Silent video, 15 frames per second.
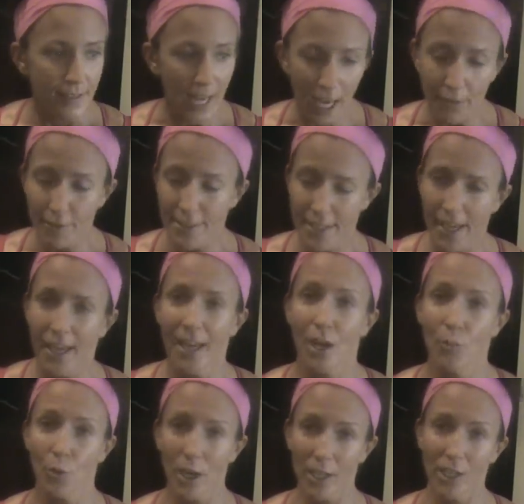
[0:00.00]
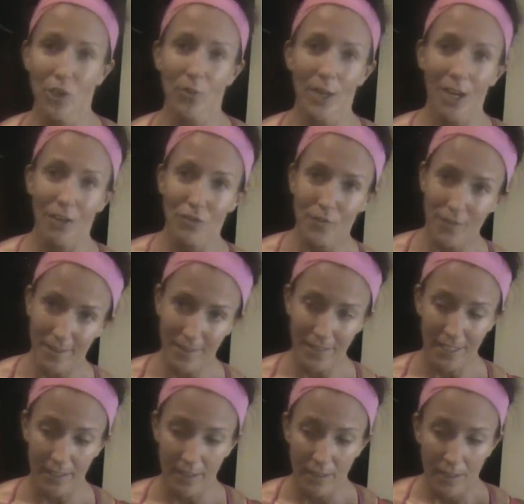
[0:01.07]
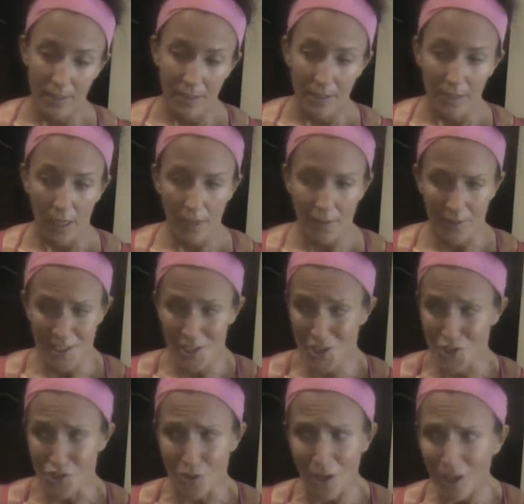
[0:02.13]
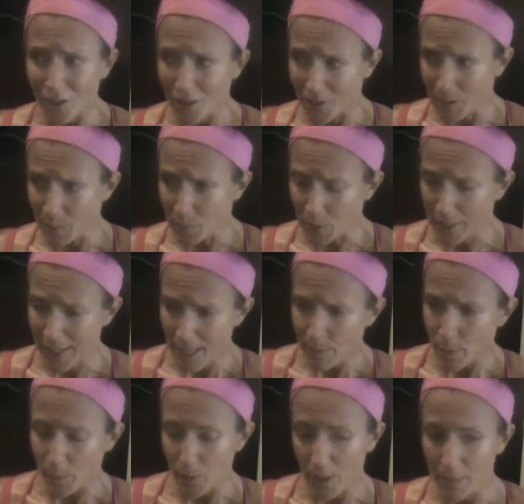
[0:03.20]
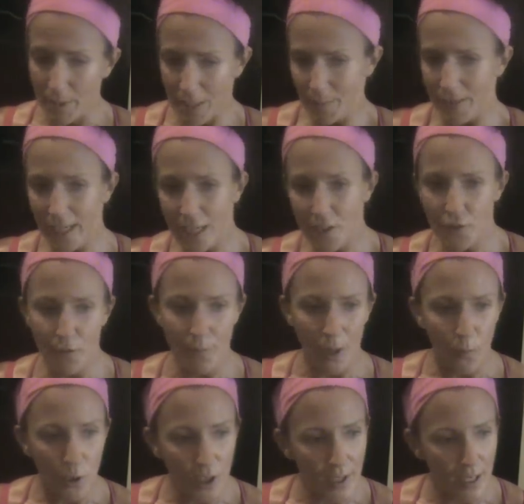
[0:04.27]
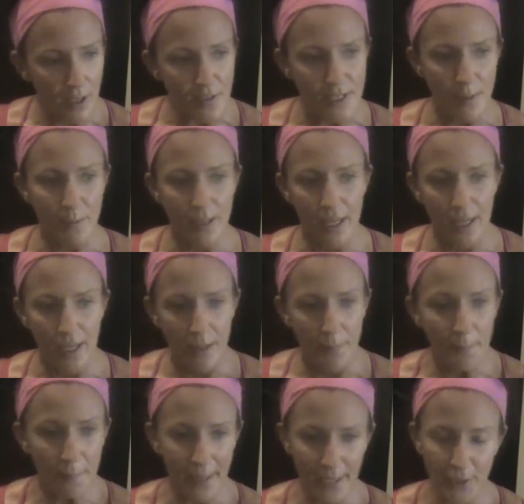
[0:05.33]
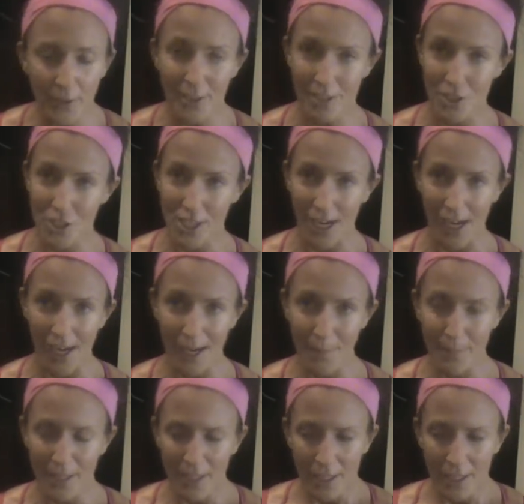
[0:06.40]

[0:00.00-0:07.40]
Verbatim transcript: every day I'm walking around feeling not only stronger and more capable, I mean, I'm getting through my workouts, I'm getting better each time,